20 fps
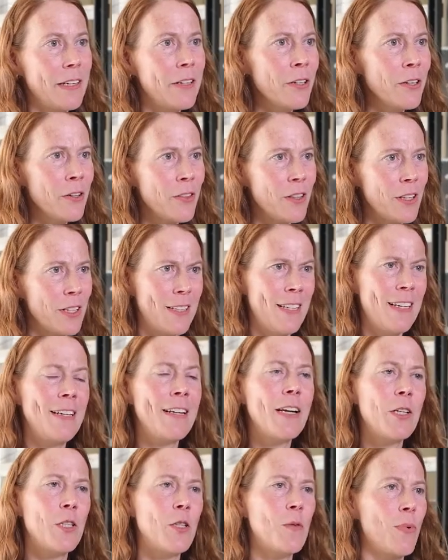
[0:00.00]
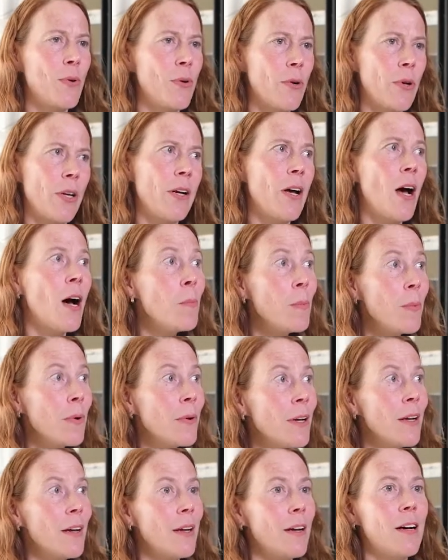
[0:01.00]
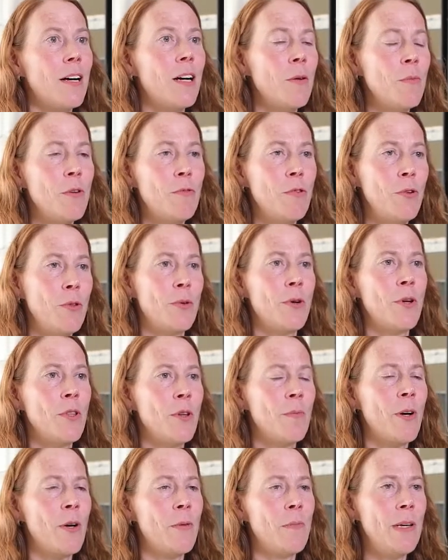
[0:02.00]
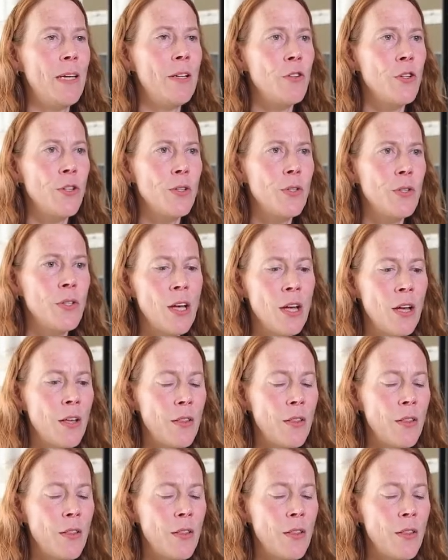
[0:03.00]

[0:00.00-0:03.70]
litter that then gets broken up um, if you throw them on beaches.